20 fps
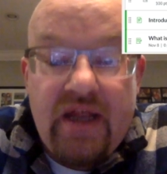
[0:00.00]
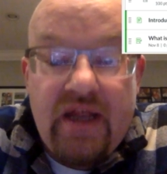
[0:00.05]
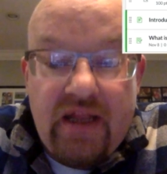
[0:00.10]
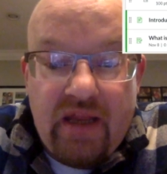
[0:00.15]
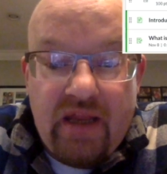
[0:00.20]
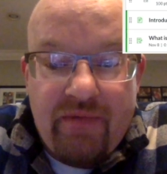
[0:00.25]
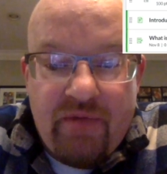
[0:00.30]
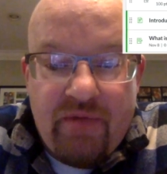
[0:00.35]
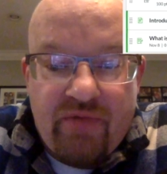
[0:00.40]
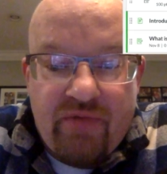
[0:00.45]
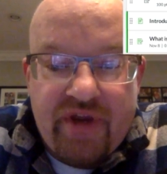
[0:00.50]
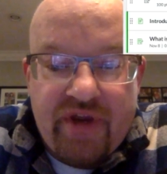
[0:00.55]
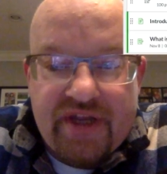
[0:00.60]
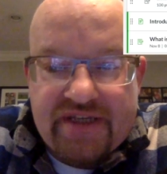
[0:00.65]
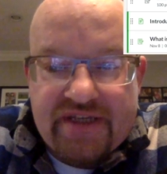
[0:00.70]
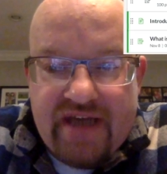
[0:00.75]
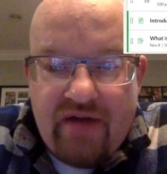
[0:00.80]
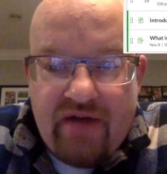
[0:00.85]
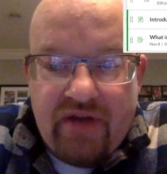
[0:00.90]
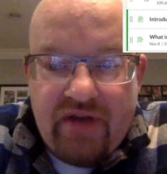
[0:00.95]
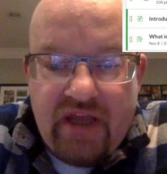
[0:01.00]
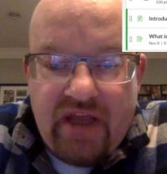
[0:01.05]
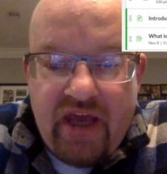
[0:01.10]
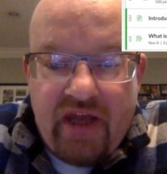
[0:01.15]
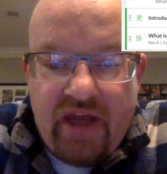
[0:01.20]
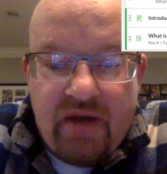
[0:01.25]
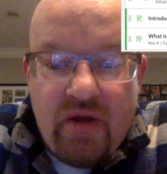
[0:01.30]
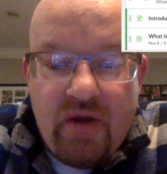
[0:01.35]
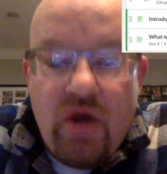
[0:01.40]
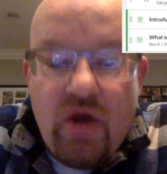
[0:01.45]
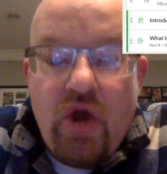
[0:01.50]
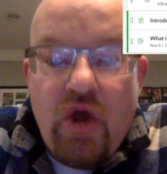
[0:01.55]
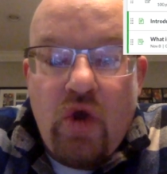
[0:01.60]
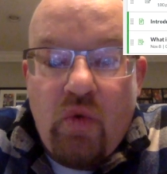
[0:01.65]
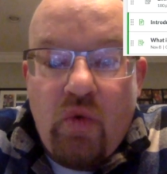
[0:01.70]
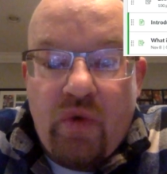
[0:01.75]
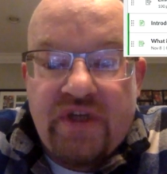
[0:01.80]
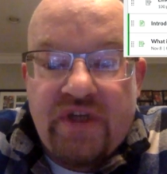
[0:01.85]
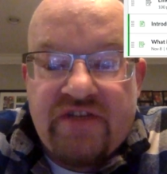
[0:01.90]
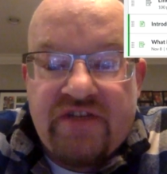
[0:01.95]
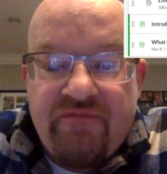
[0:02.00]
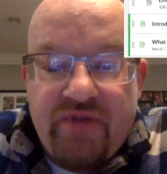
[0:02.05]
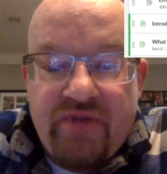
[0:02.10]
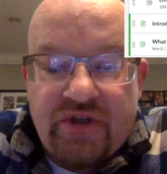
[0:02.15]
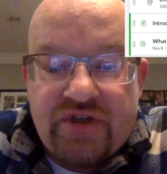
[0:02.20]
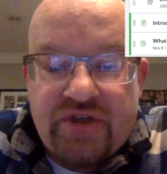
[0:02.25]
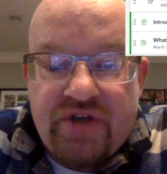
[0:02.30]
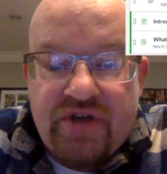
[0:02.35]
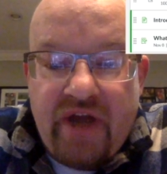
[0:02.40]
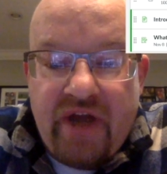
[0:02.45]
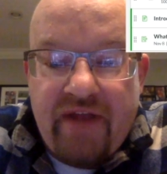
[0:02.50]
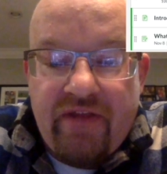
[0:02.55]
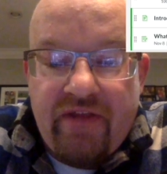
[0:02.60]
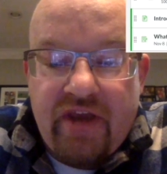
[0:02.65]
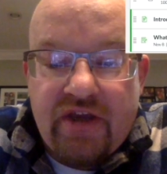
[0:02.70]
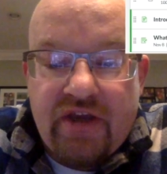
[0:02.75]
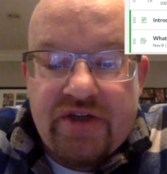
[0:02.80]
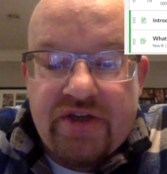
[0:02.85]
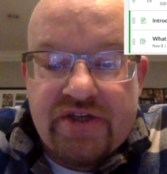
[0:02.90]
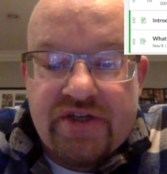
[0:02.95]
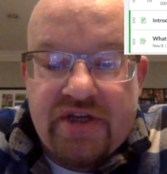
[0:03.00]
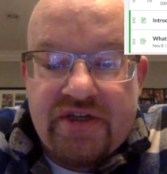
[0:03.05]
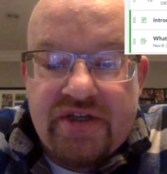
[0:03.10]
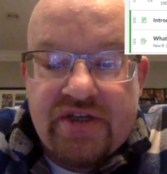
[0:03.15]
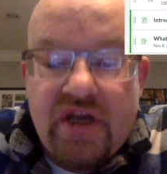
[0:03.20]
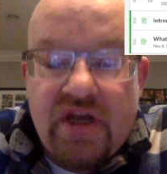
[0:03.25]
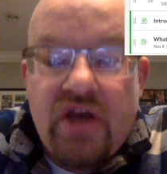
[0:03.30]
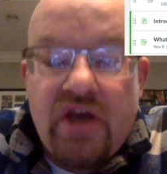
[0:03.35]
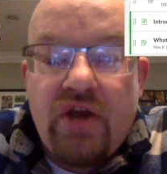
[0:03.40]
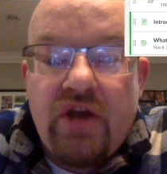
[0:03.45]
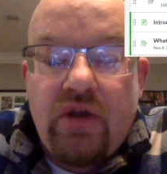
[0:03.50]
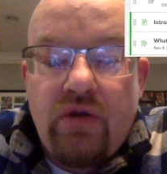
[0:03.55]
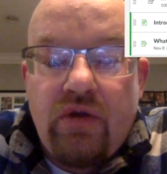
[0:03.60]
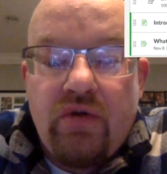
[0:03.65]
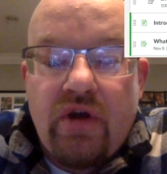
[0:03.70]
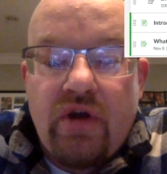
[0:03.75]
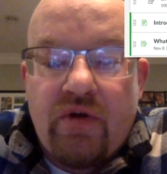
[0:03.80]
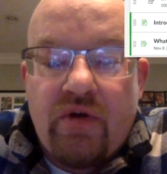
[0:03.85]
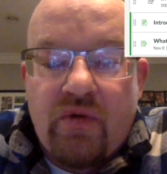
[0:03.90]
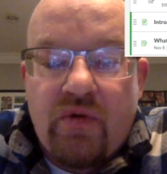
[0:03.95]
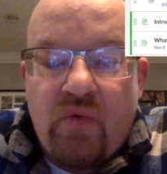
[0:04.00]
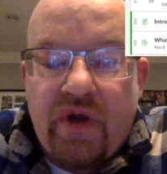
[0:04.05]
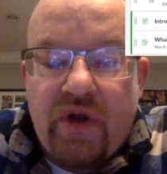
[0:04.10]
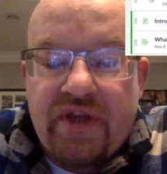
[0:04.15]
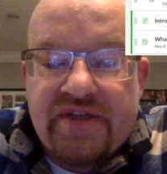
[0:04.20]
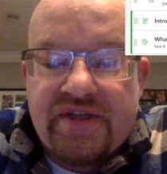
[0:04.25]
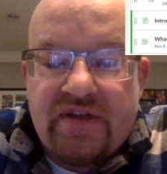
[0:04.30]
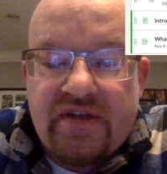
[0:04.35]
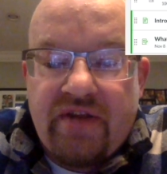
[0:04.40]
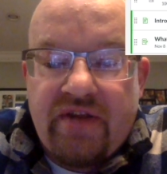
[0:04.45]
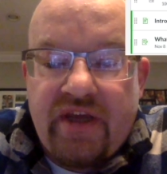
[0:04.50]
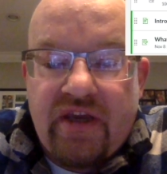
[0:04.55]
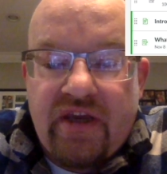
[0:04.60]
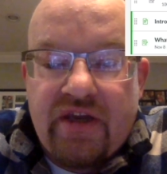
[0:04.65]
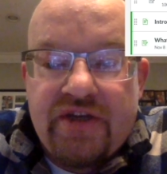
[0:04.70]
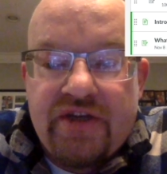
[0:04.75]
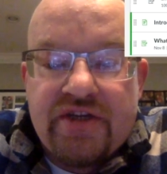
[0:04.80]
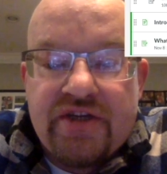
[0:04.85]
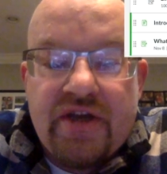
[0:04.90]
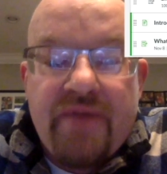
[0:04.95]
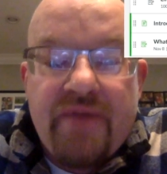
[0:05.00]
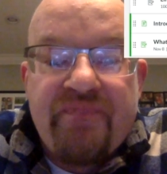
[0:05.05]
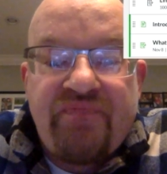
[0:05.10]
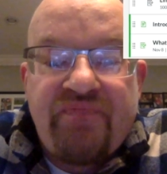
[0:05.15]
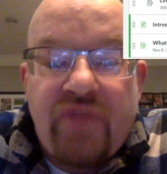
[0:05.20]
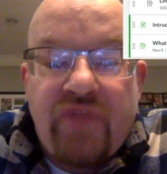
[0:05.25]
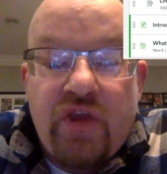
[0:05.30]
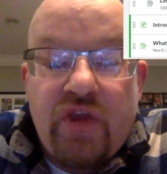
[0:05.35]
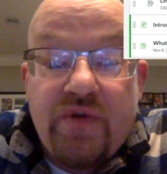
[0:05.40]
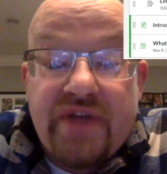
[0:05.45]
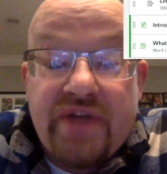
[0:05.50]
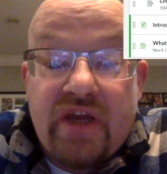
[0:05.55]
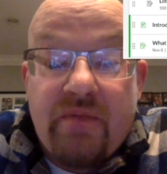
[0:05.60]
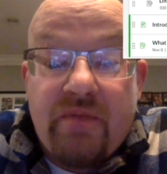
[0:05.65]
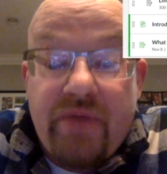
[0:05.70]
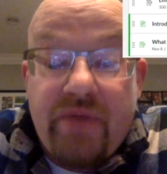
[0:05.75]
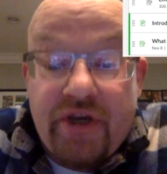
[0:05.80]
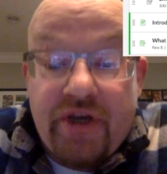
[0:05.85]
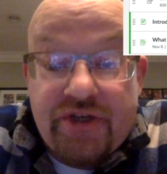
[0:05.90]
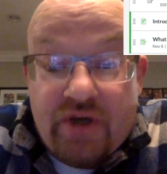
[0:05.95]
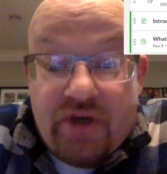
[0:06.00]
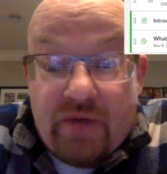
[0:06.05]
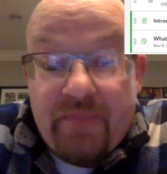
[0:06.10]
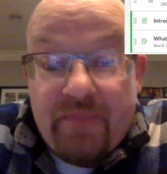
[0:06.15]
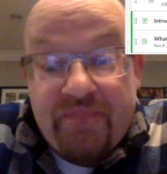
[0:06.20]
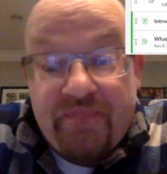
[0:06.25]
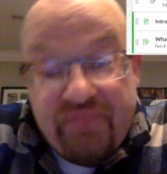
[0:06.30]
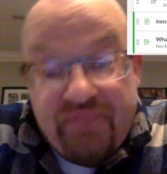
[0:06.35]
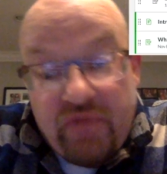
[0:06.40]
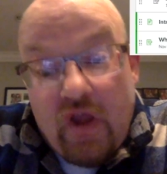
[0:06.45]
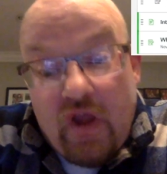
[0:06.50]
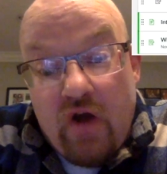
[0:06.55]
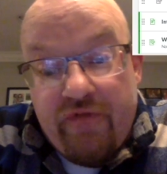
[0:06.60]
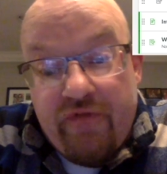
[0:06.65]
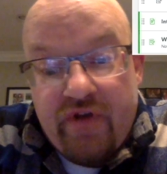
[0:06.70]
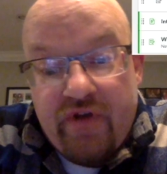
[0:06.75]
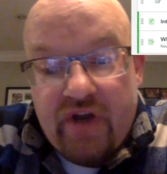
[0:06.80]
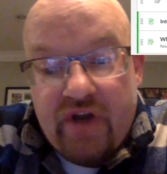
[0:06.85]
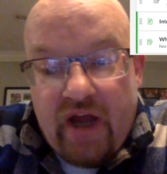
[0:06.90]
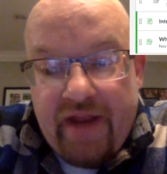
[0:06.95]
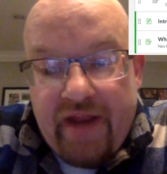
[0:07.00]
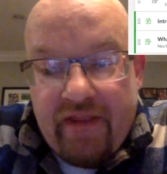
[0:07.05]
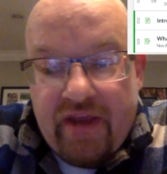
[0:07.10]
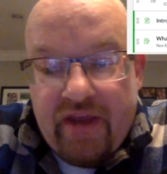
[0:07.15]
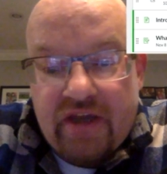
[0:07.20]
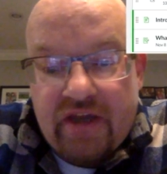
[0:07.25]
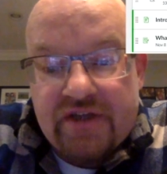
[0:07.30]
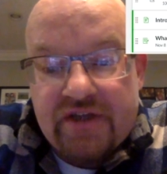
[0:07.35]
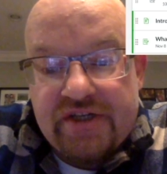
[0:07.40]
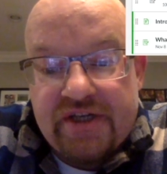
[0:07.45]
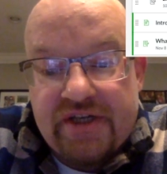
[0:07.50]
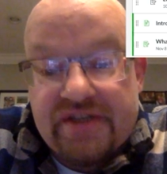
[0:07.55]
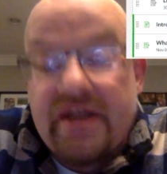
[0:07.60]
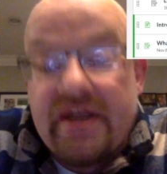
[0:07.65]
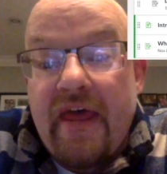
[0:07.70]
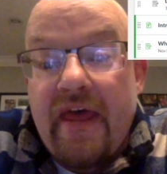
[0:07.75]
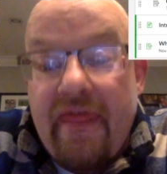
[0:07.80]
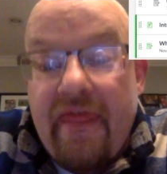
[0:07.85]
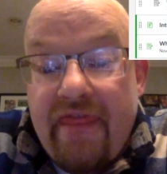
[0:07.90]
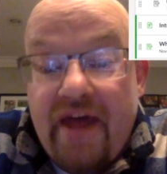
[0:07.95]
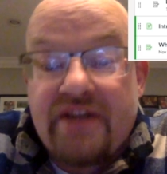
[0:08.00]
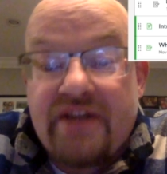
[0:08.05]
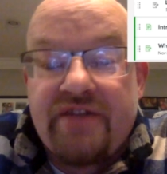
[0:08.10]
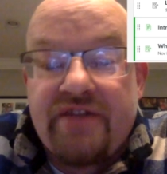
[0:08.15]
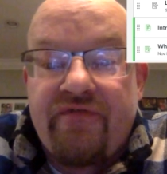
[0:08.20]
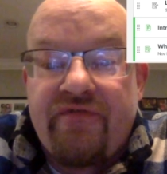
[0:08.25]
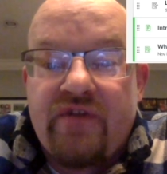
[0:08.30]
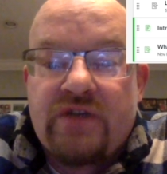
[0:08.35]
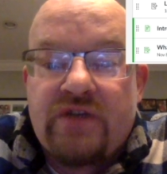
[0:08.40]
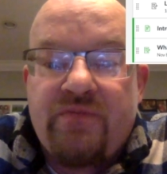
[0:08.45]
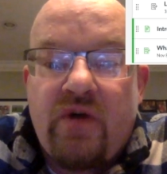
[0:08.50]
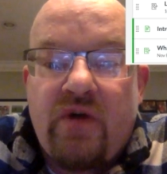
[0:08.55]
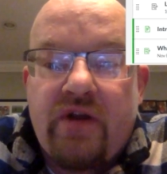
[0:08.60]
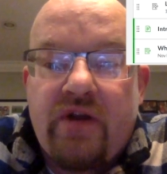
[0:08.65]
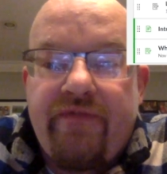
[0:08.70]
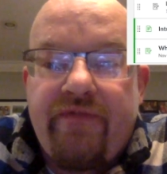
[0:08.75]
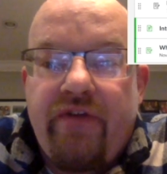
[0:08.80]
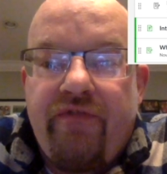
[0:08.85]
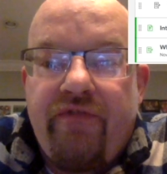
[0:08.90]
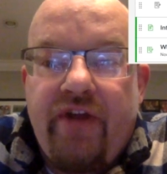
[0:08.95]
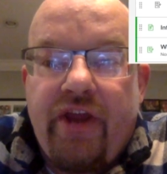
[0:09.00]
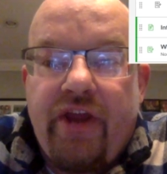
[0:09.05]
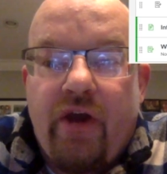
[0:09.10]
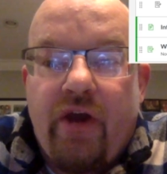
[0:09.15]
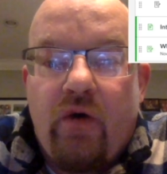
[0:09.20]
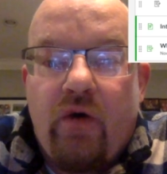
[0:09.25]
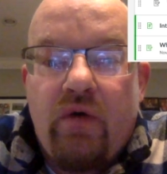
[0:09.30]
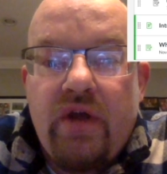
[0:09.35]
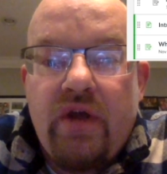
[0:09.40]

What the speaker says: Let me break it down again. Once you've built your 9 linkages, you go to what is a linkage. You take a picture of your 9 linkages. That's the first part of your video.